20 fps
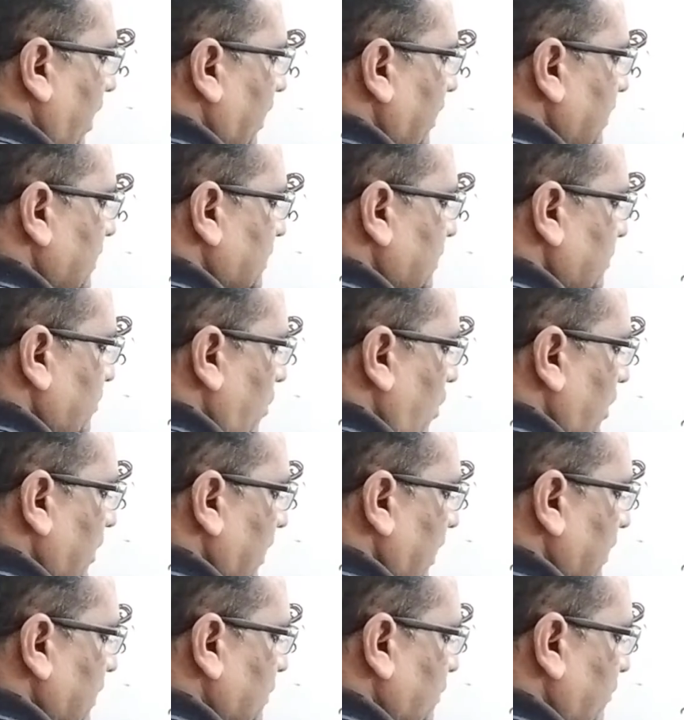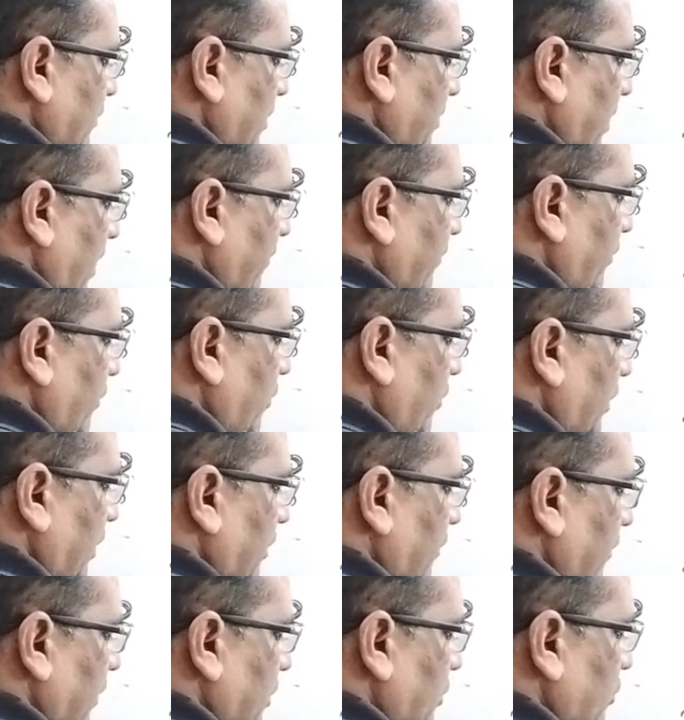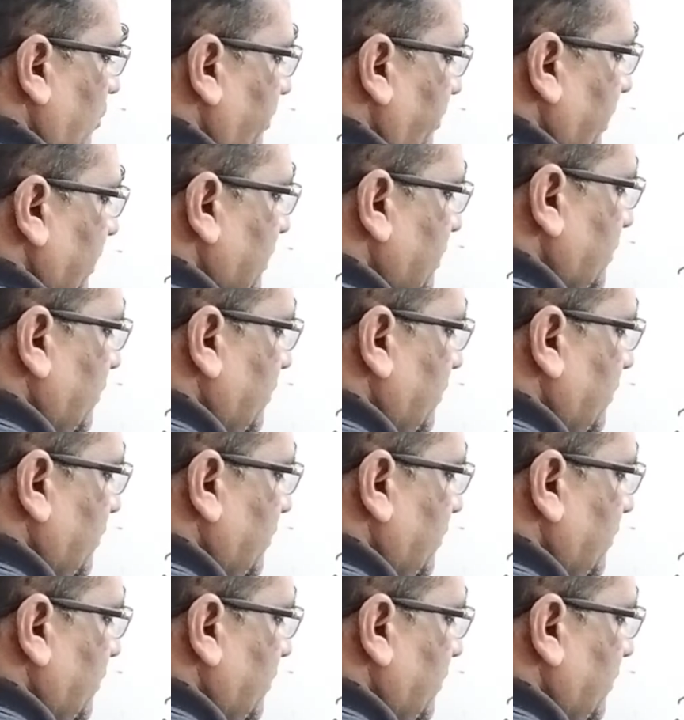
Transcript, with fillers: minus small L square by 4 equal to P